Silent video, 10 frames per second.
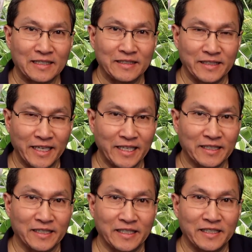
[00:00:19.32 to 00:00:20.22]

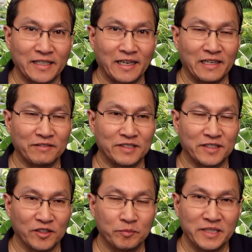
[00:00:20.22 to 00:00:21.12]
lately, I have
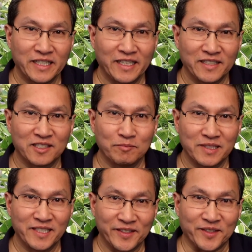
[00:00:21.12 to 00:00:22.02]
still been getting some
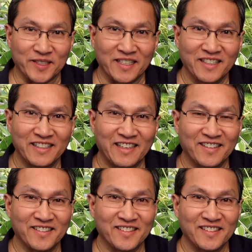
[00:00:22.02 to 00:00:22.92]
zingers.
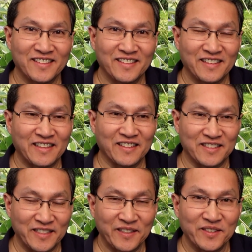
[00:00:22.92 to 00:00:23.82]
Now, the
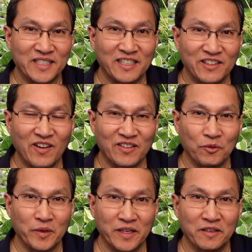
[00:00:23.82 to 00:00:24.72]
zingers had gone
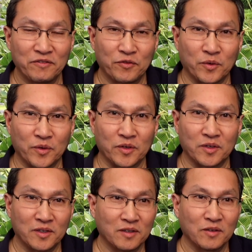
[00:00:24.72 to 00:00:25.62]
away
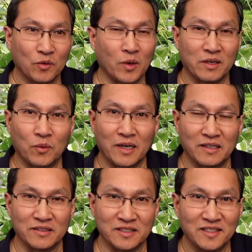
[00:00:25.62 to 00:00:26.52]
for quite a
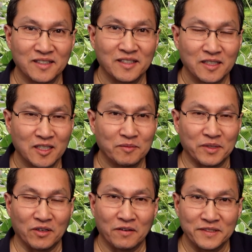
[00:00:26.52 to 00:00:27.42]
while,
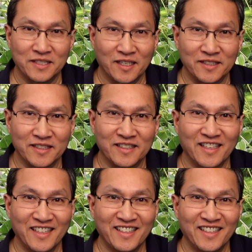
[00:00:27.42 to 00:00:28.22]
but all of a sudden,